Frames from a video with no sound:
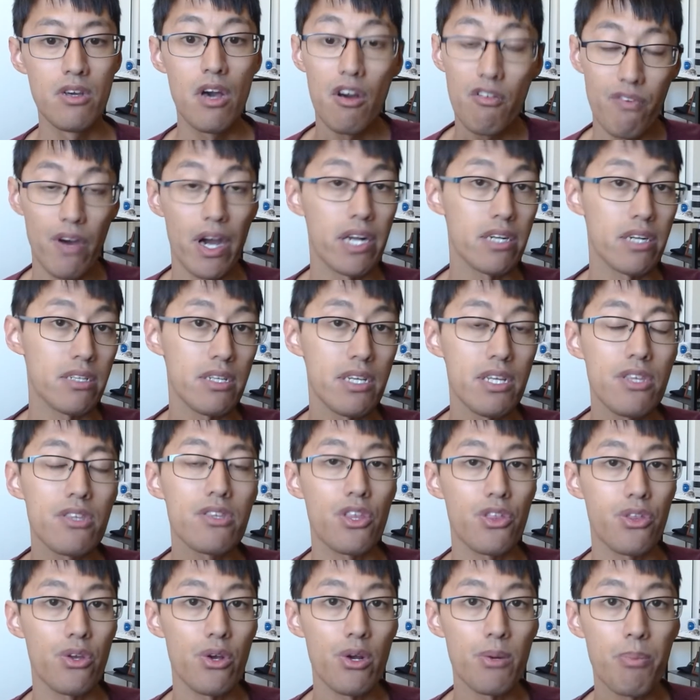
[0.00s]
Finally, the
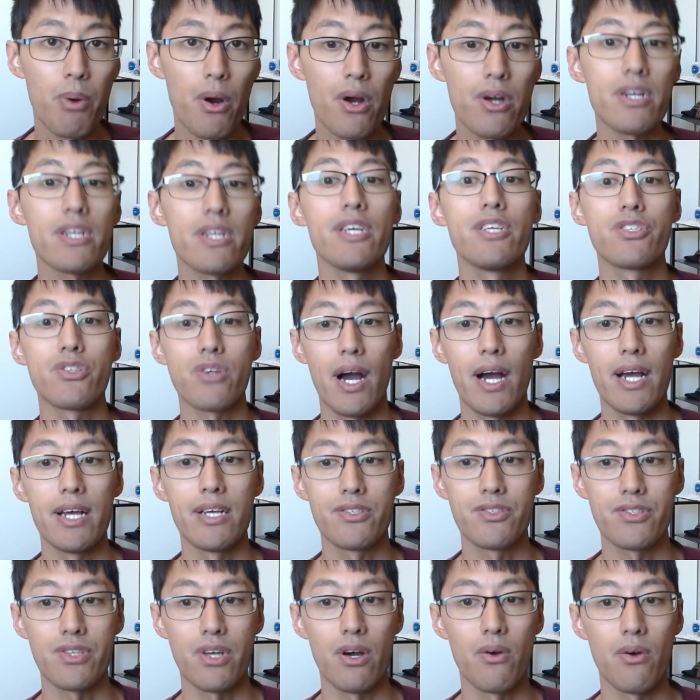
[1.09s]
third part is your
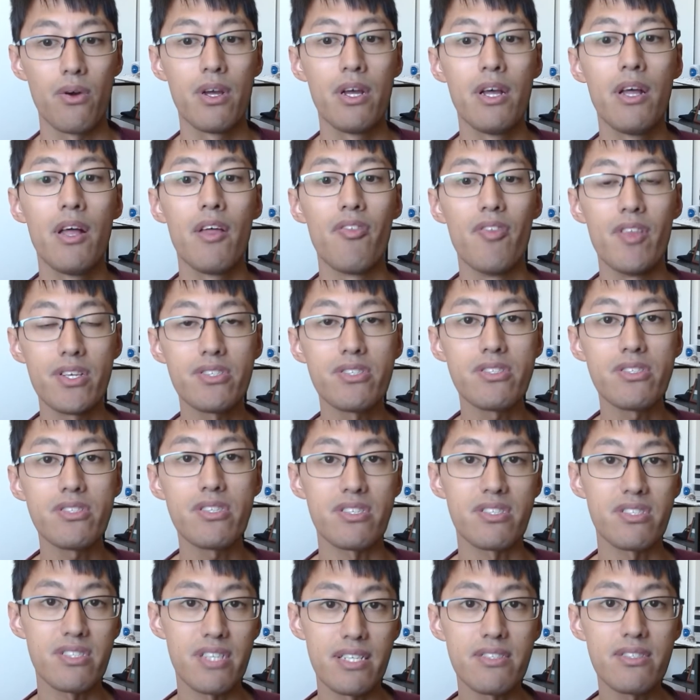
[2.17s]
ISO. This is the
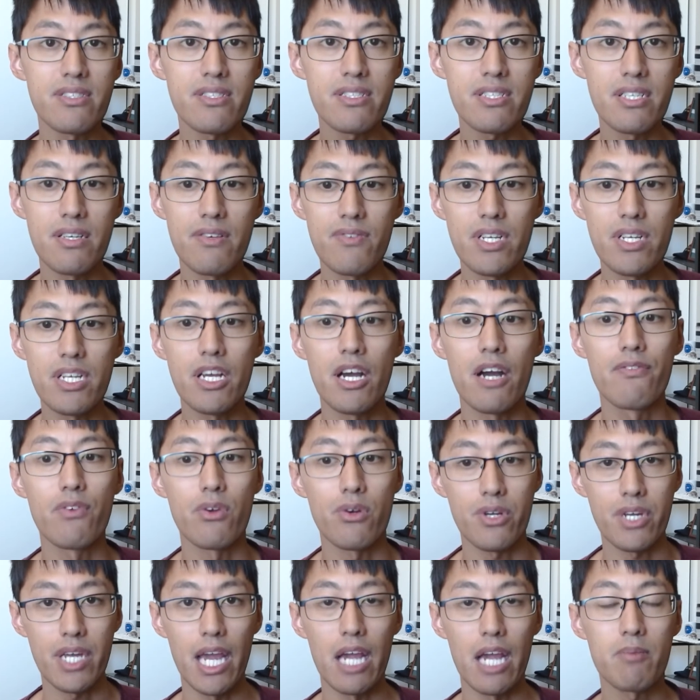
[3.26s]
sensitivity of your
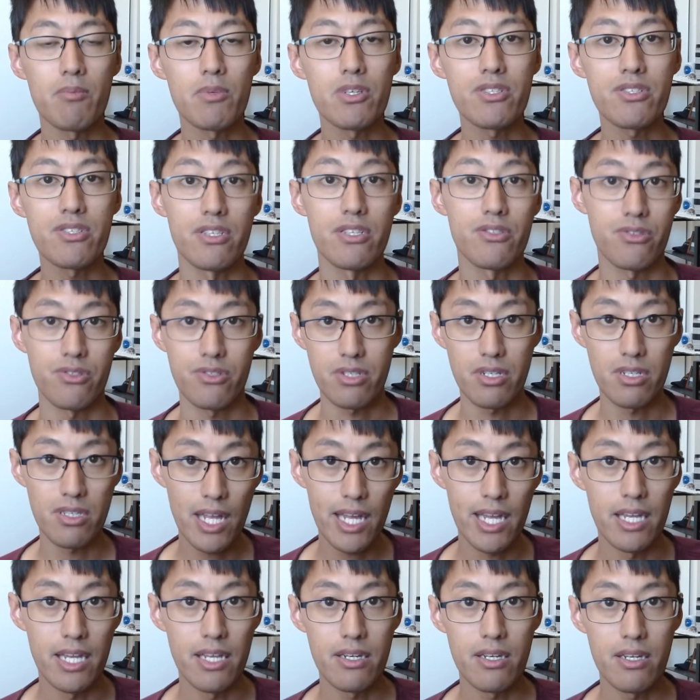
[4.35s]
camera's sensor to
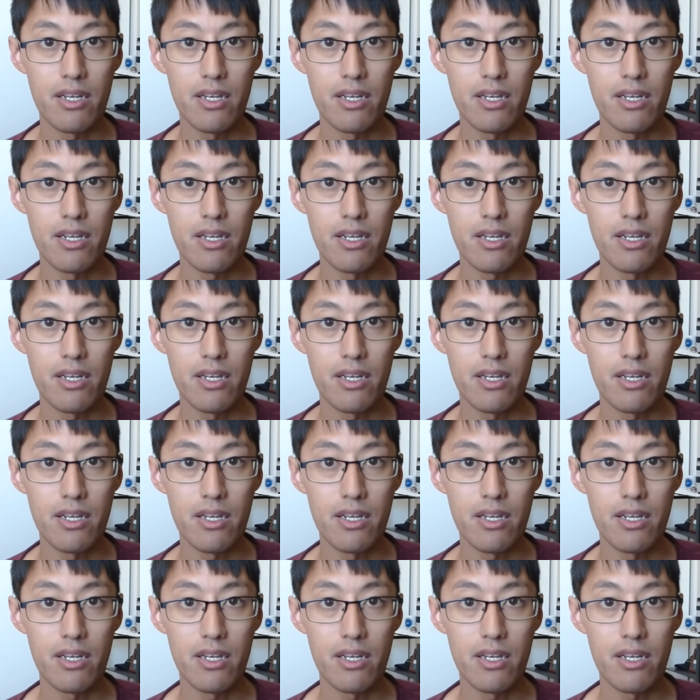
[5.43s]
light.